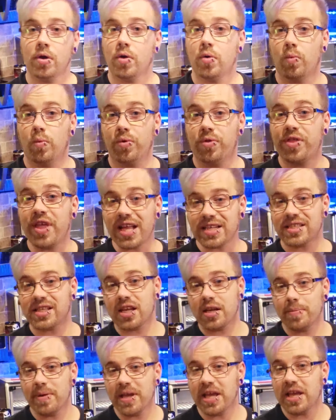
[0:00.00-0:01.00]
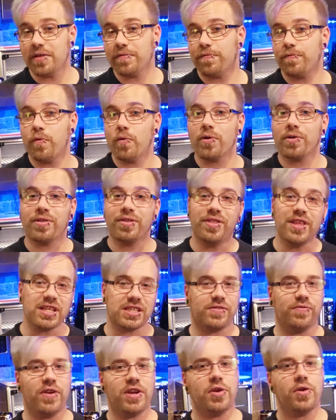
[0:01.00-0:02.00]
Well, that's going to be it for this
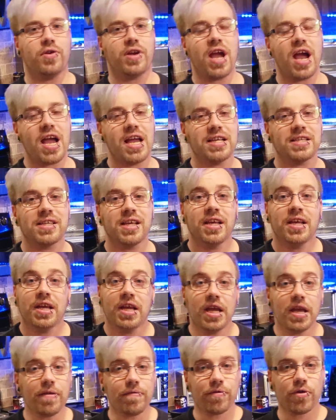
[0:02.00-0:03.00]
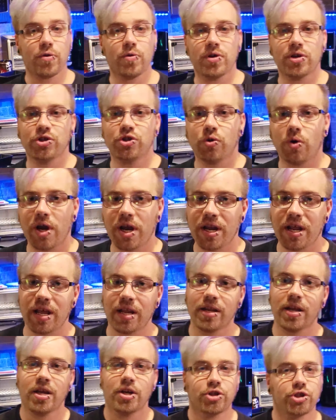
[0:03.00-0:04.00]
video, guys. If you enjoyed it,
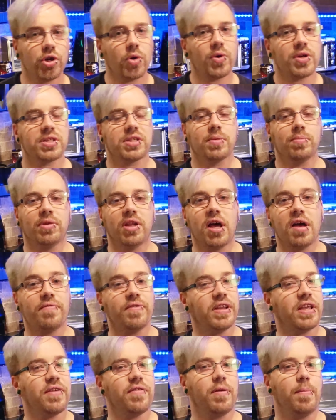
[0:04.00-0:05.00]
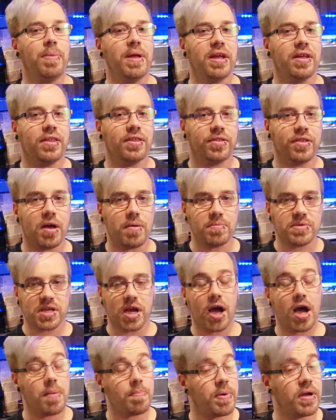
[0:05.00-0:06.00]
show it some love and give it a big thumbs
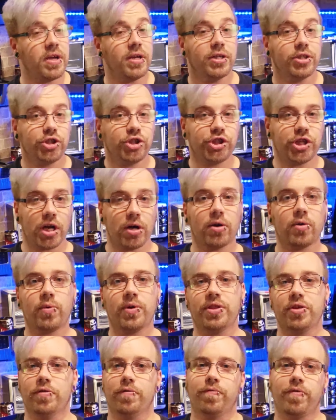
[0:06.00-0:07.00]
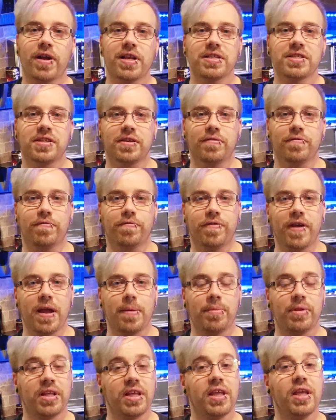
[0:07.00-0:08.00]
up. Share it with your friends and
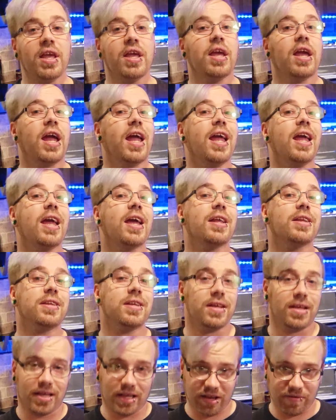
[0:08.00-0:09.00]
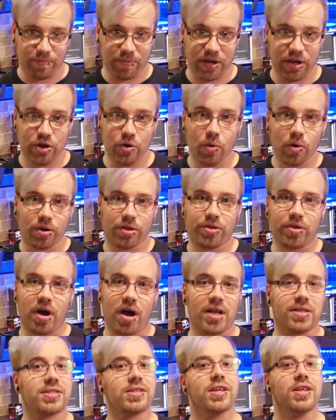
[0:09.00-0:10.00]
family, and give me your
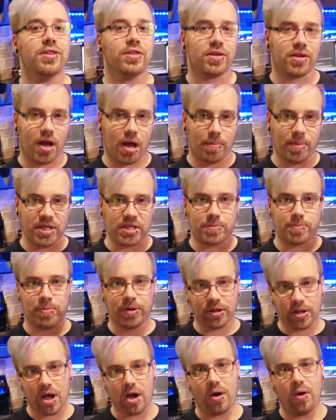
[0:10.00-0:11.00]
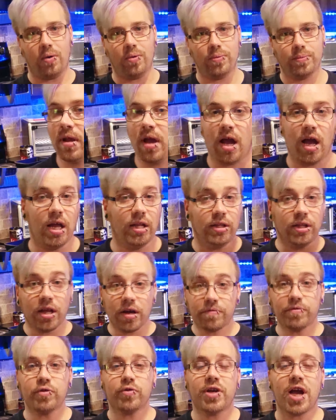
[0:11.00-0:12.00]
thoughts in the comments below. I
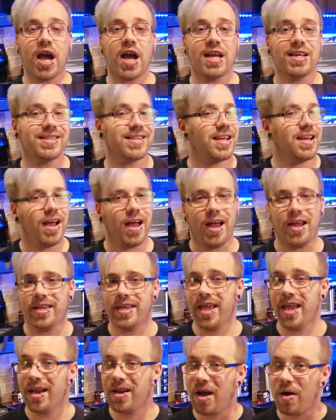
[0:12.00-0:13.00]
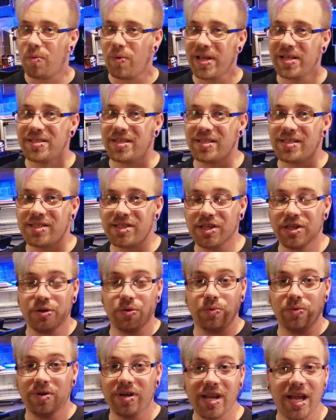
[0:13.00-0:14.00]
love you guys. I cannot wait to see you
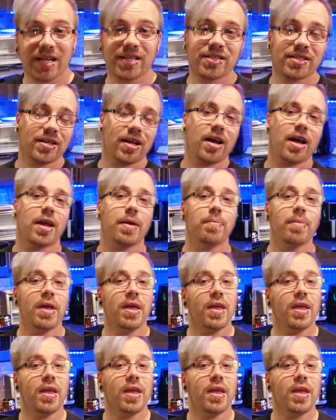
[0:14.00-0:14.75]
next time.